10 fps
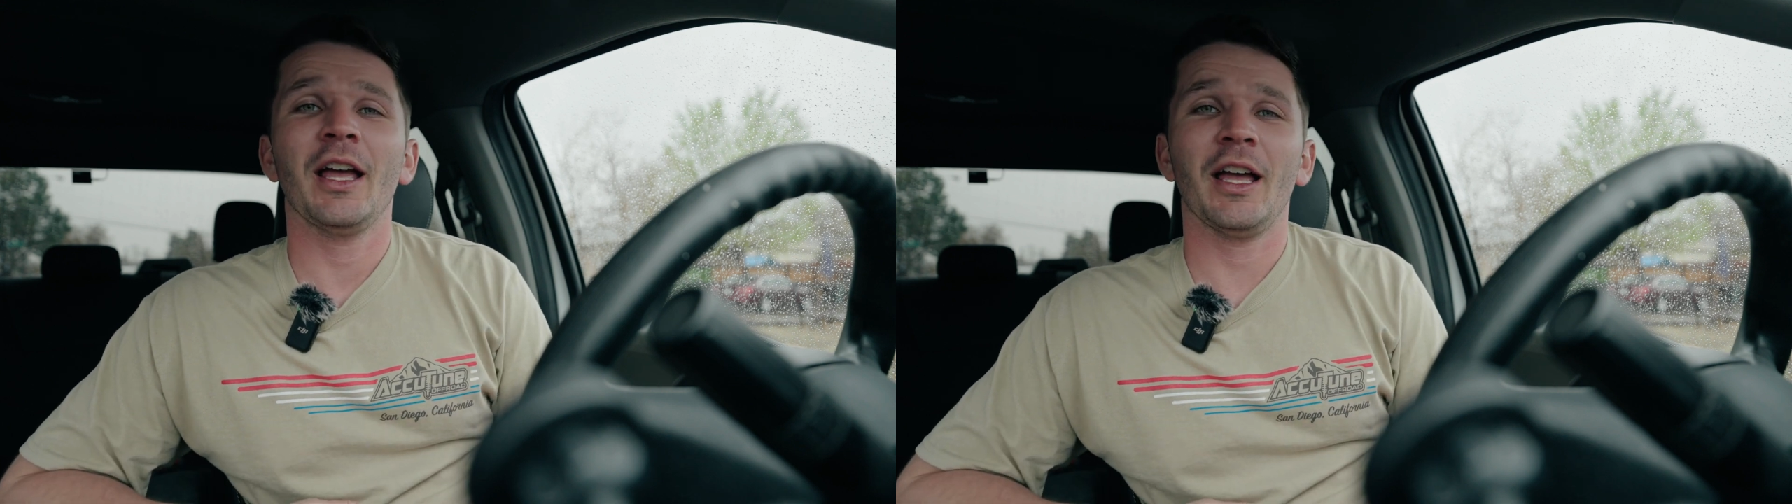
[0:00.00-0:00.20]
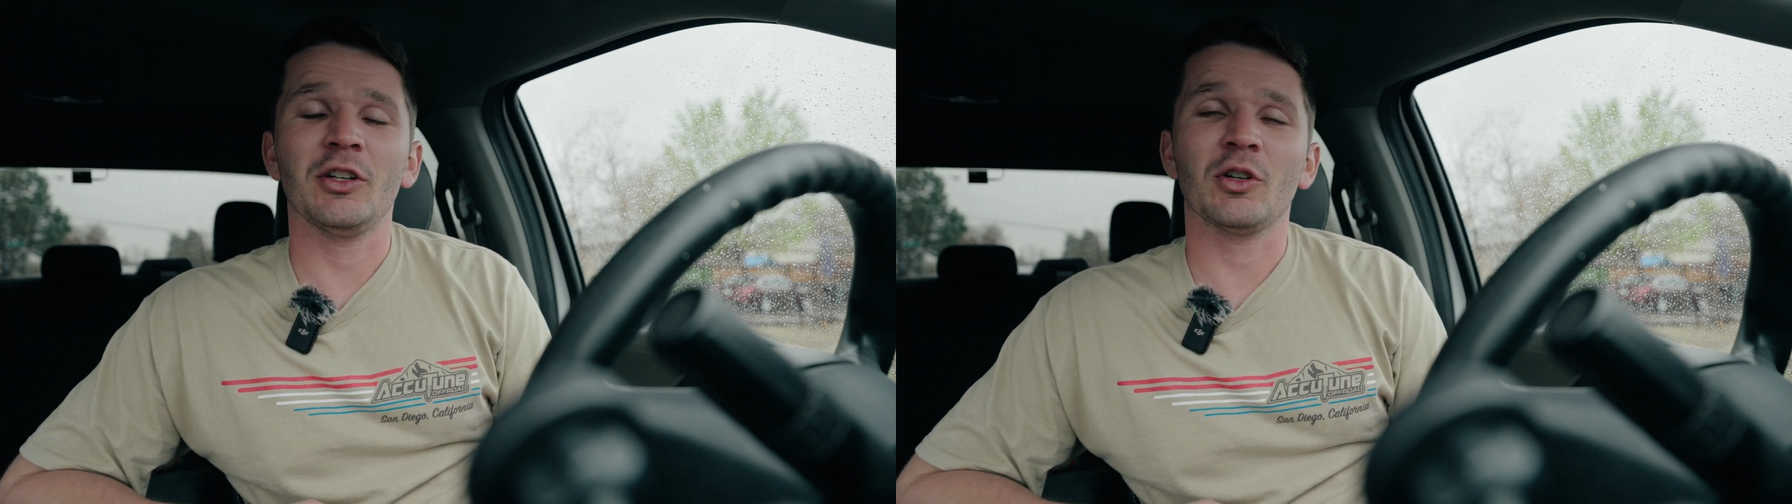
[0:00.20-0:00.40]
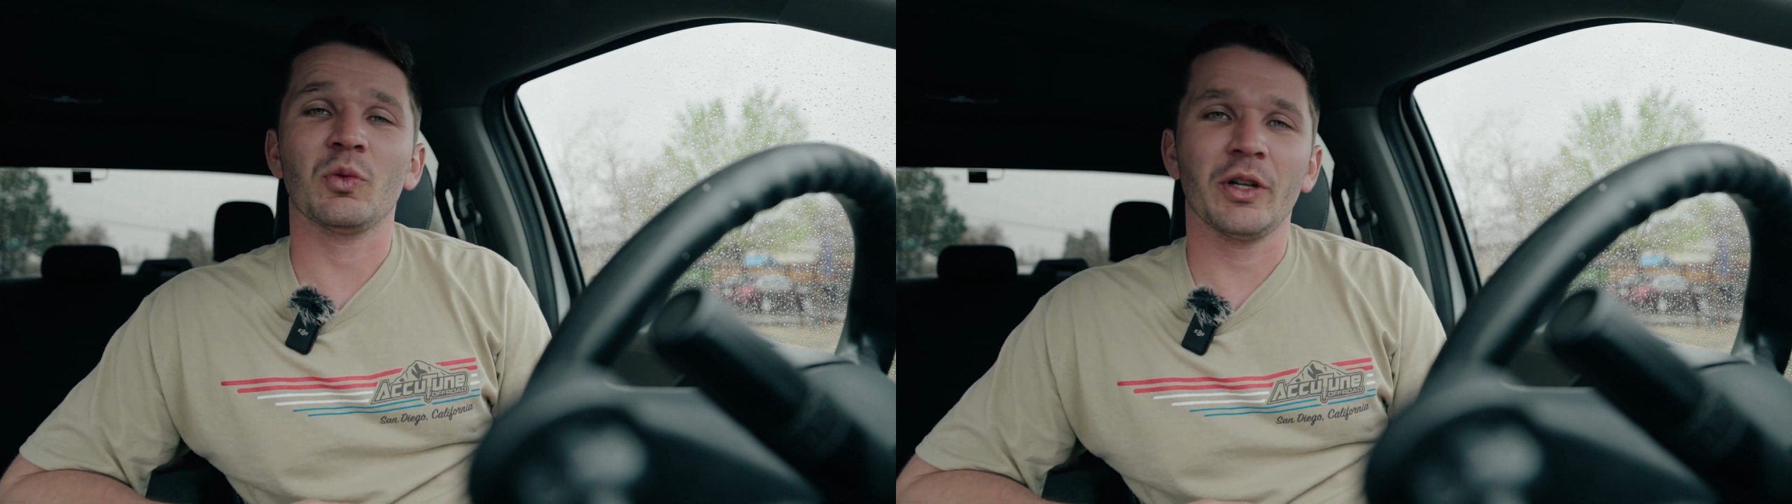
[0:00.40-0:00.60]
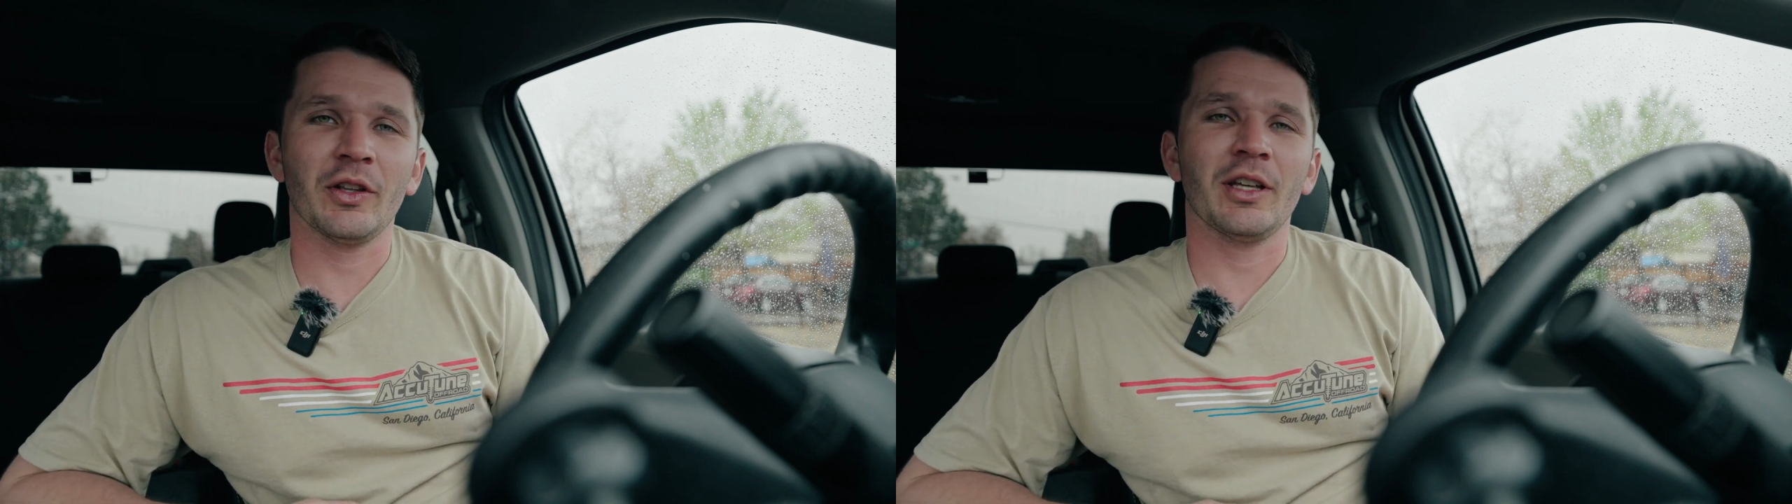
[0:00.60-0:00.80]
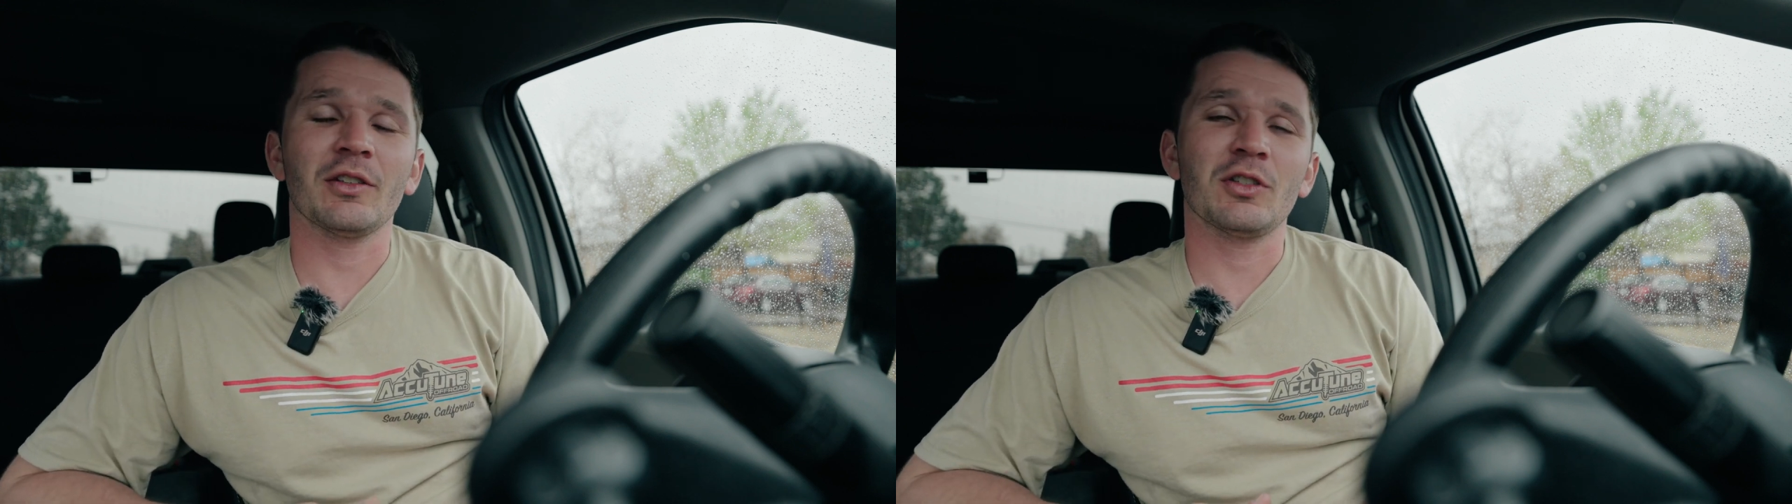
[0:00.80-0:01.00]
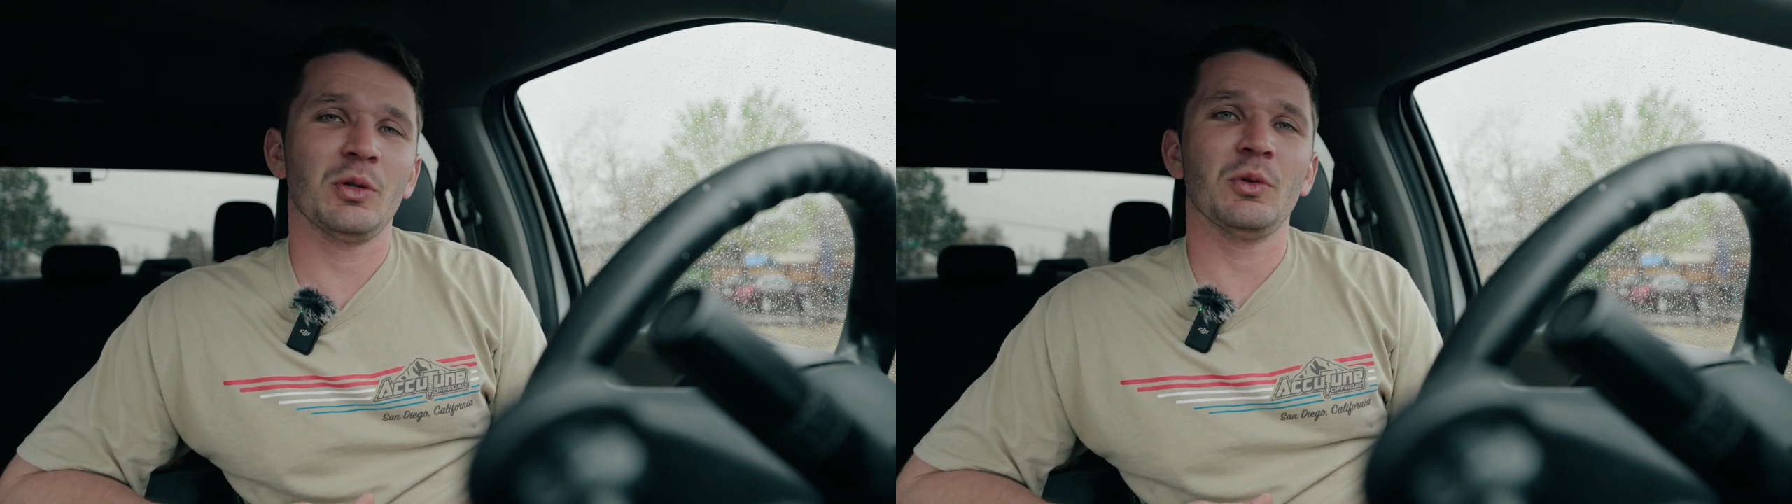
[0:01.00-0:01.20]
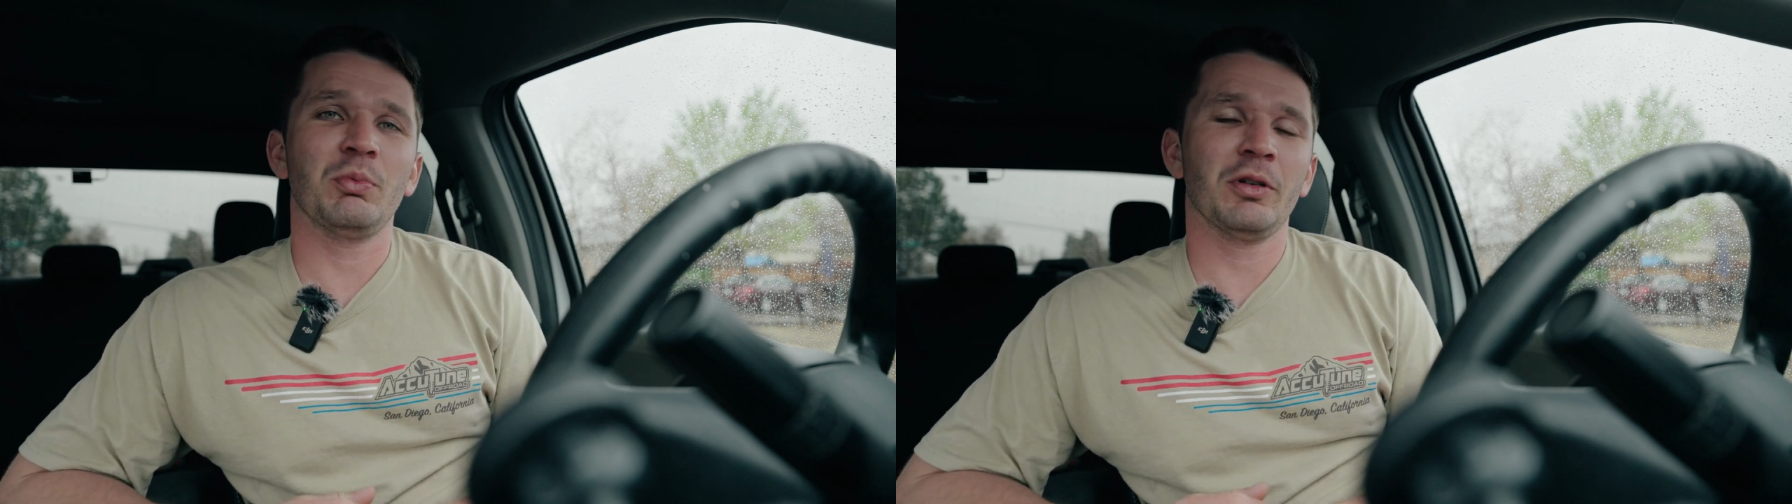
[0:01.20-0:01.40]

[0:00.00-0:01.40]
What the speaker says: and you're willing to